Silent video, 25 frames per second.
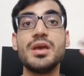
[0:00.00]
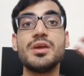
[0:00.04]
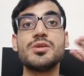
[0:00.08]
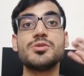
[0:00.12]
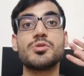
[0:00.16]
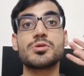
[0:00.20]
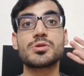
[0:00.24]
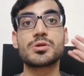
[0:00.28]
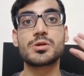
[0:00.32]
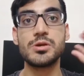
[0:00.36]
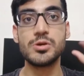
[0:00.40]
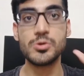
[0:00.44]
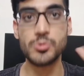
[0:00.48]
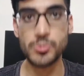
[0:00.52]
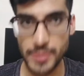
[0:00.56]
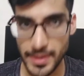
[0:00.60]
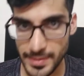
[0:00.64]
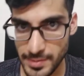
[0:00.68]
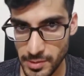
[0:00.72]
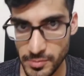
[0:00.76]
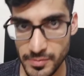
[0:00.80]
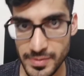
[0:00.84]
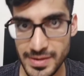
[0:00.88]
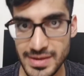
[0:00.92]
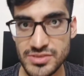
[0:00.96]
your clue
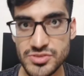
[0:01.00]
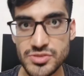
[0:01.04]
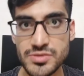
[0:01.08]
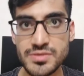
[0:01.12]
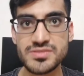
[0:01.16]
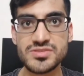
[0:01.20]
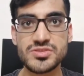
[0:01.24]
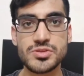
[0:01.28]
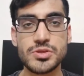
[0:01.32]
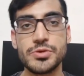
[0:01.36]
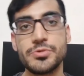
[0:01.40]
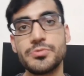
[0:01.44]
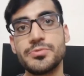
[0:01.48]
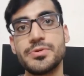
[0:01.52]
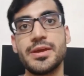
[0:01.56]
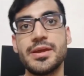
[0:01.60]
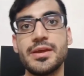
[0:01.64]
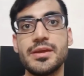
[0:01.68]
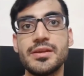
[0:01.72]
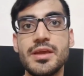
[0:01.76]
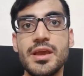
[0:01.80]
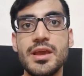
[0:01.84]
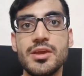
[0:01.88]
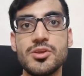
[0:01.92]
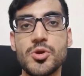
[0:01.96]
recognition is tuned
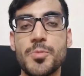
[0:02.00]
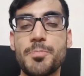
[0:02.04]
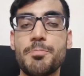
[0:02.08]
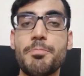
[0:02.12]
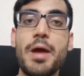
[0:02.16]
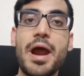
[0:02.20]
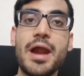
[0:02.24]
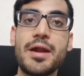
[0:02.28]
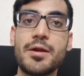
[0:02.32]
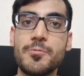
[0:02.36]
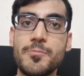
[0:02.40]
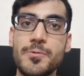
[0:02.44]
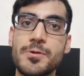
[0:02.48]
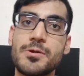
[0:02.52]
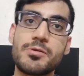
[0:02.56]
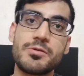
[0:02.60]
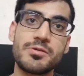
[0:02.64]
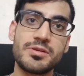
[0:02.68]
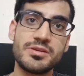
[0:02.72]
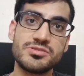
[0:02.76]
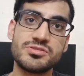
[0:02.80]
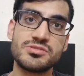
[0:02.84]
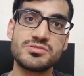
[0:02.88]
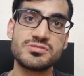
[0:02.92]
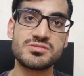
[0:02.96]
in, your pattern
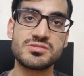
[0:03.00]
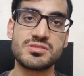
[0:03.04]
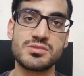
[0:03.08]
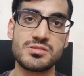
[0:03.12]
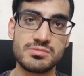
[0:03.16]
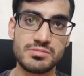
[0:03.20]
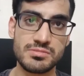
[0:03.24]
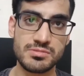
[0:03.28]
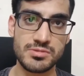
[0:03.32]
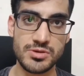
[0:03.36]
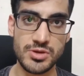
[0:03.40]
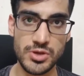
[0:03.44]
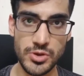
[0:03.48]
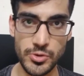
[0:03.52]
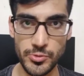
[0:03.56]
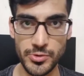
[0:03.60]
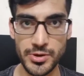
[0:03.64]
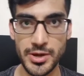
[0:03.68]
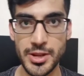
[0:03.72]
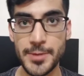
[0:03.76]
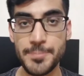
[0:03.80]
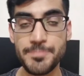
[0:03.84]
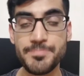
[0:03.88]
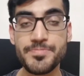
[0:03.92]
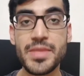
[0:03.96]
recognition is
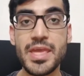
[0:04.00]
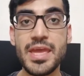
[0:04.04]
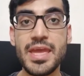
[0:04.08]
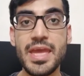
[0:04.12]
tuned in.